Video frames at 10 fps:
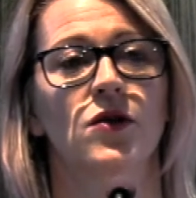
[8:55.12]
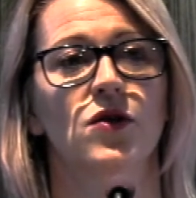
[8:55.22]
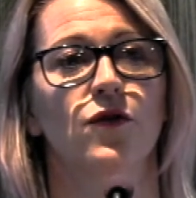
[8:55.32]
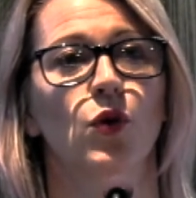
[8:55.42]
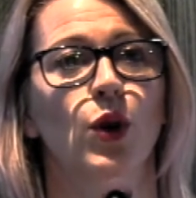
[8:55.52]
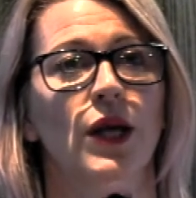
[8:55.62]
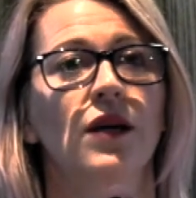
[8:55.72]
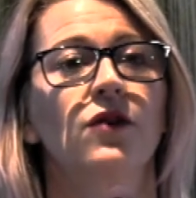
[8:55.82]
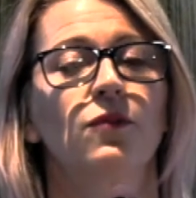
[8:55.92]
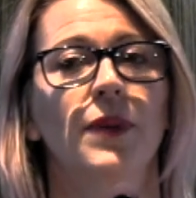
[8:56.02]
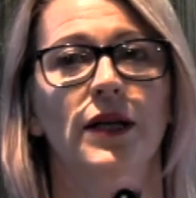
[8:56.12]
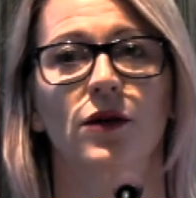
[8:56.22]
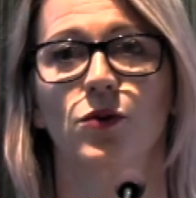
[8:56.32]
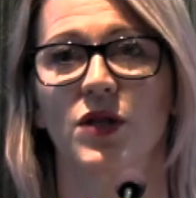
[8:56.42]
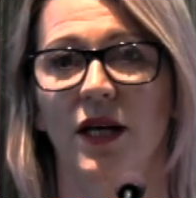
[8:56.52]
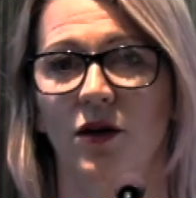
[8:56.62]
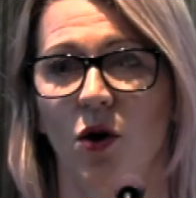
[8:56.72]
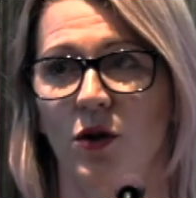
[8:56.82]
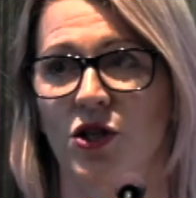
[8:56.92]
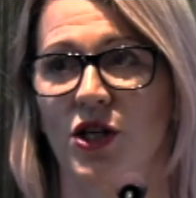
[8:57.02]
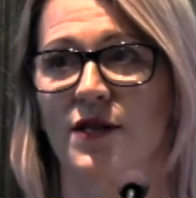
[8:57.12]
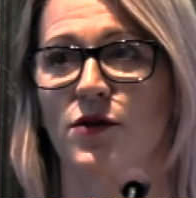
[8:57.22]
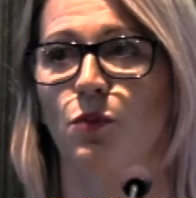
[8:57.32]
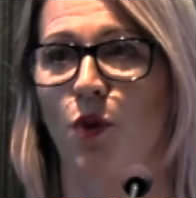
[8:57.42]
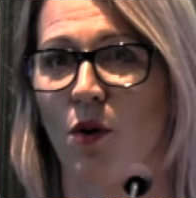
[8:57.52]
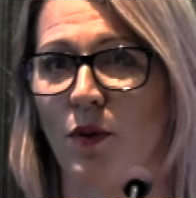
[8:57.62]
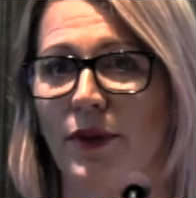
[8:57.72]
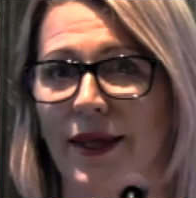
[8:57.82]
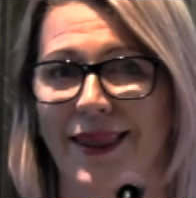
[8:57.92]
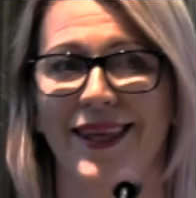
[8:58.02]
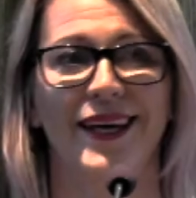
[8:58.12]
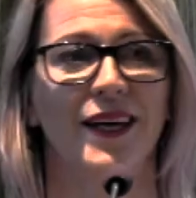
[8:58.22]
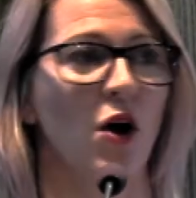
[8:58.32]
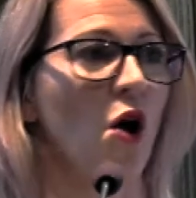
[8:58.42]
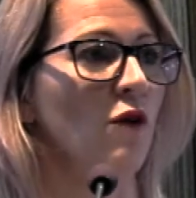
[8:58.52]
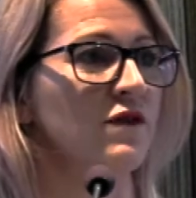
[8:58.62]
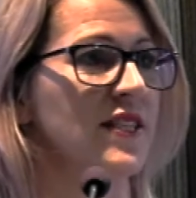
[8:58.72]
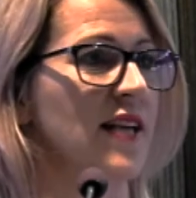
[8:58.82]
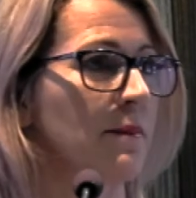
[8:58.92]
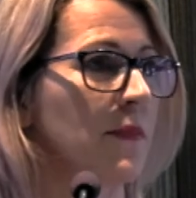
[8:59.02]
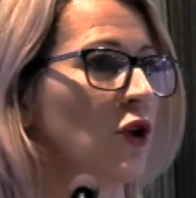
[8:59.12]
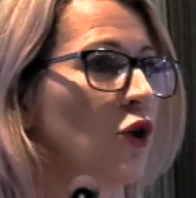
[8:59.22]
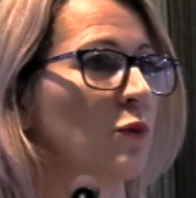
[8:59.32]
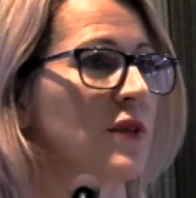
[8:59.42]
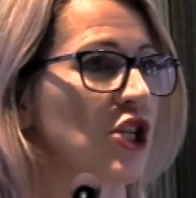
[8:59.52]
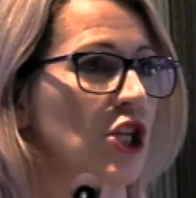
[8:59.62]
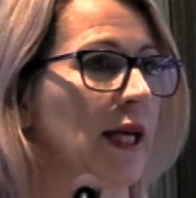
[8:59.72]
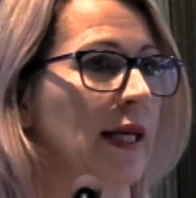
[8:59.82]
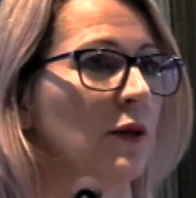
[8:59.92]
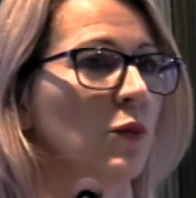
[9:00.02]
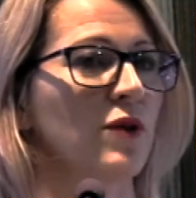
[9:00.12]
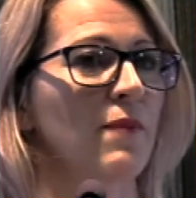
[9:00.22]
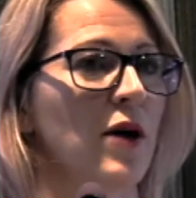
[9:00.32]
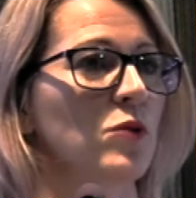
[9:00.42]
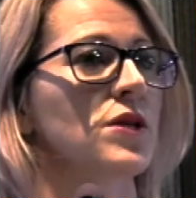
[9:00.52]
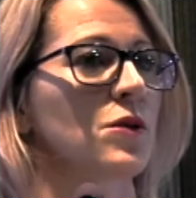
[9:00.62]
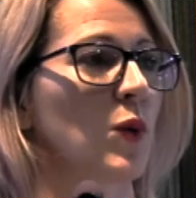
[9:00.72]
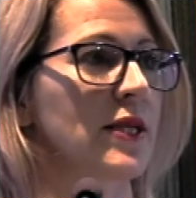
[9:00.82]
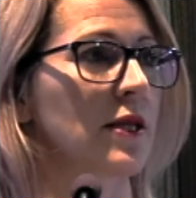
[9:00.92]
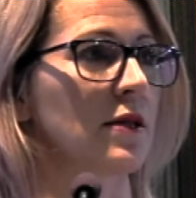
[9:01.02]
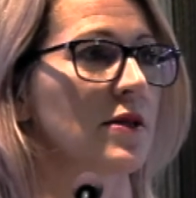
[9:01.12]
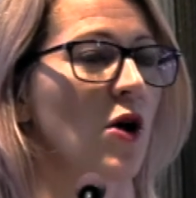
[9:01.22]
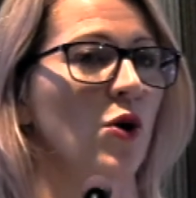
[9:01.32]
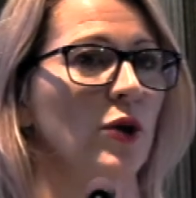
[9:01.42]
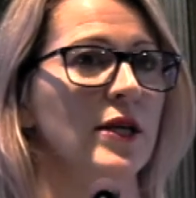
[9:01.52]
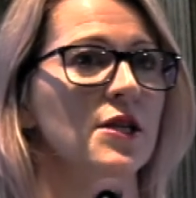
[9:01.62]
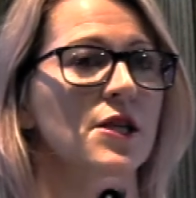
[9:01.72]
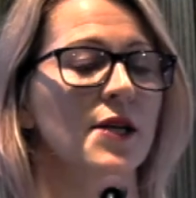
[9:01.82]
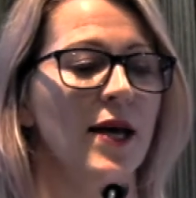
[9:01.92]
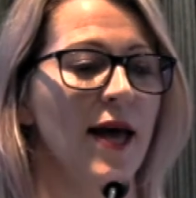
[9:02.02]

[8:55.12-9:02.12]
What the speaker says: So if you think of medical technologies, you probably think of some new machine with bells and whistles on it.